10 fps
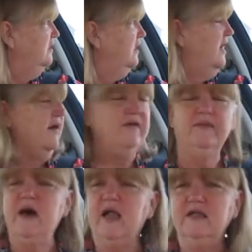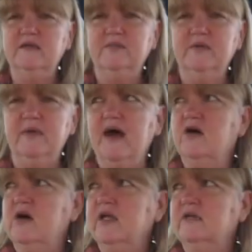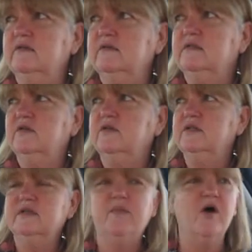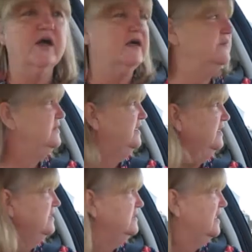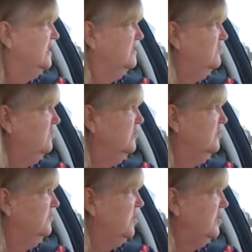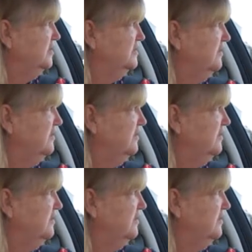having a balance put back on it as soon as the part comes in, because they had to order the part.